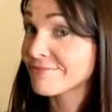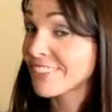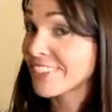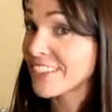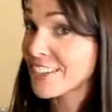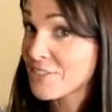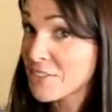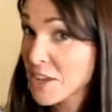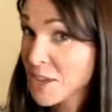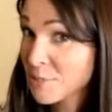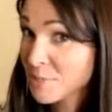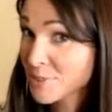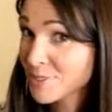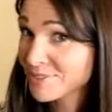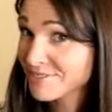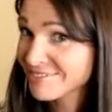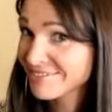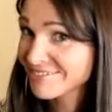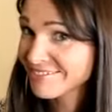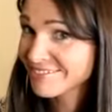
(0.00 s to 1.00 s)
Give up?
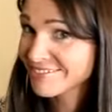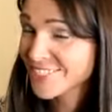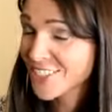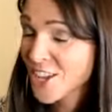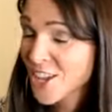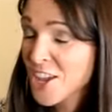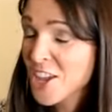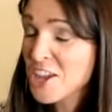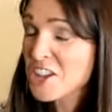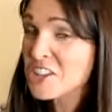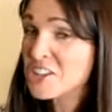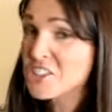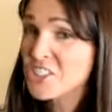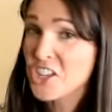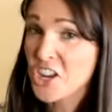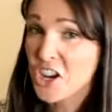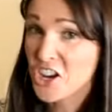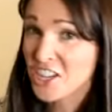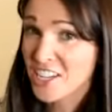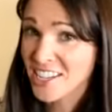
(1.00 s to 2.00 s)

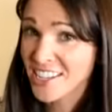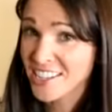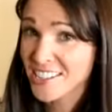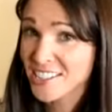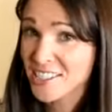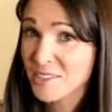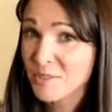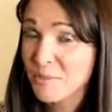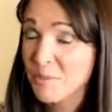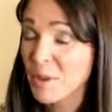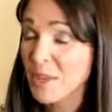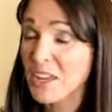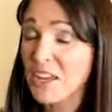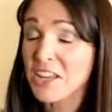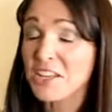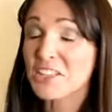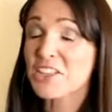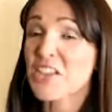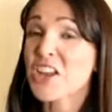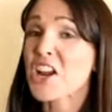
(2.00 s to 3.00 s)
Turkeys,
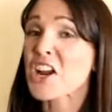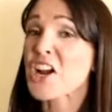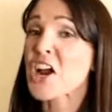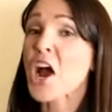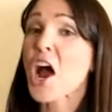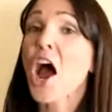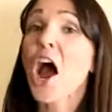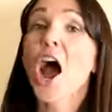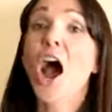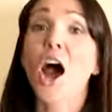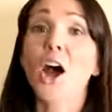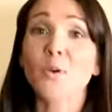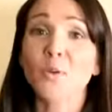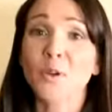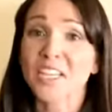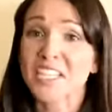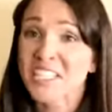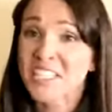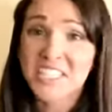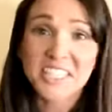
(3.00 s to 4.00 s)
because they're always